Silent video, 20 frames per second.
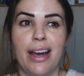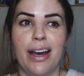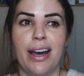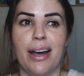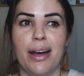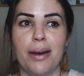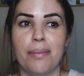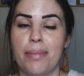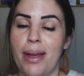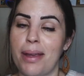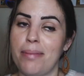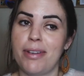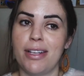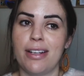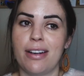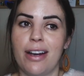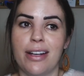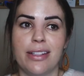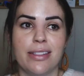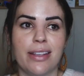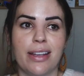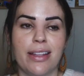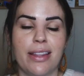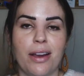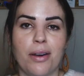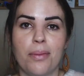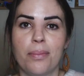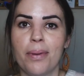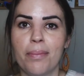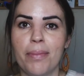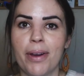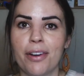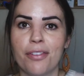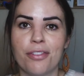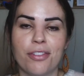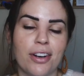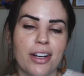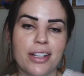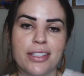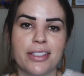Uh, maybe in hindsight that would be better
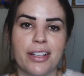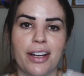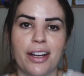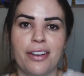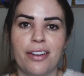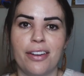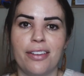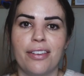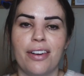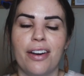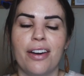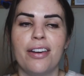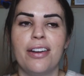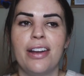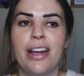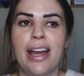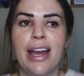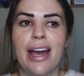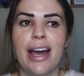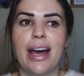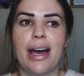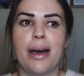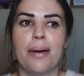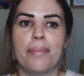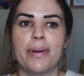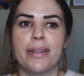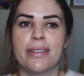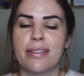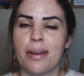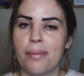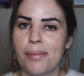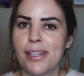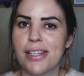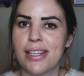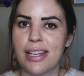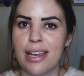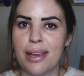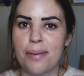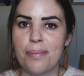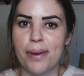for us, I don't know. Uh, but something
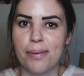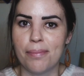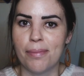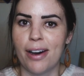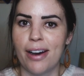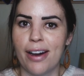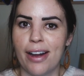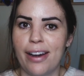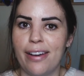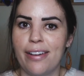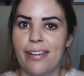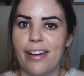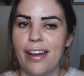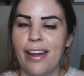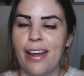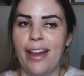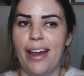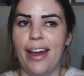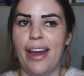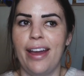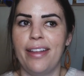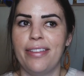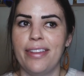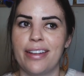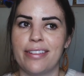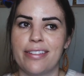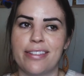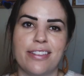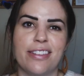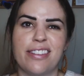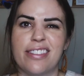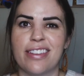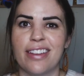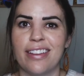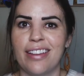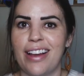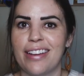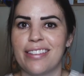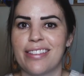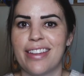to keep in mind, and that's just the
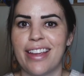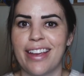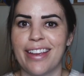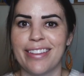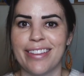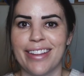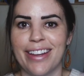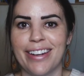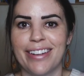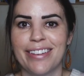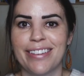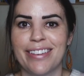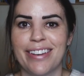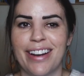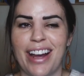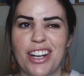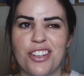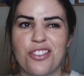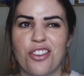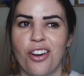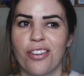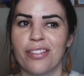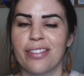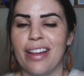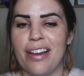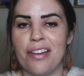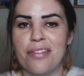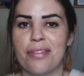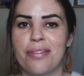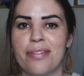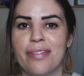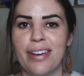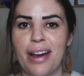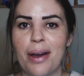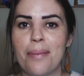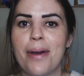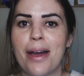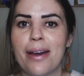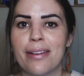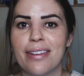last thing that I don't love
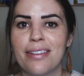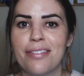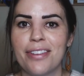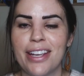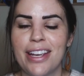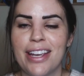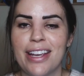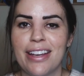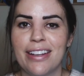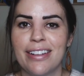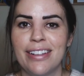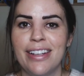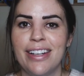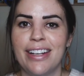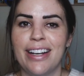about living here.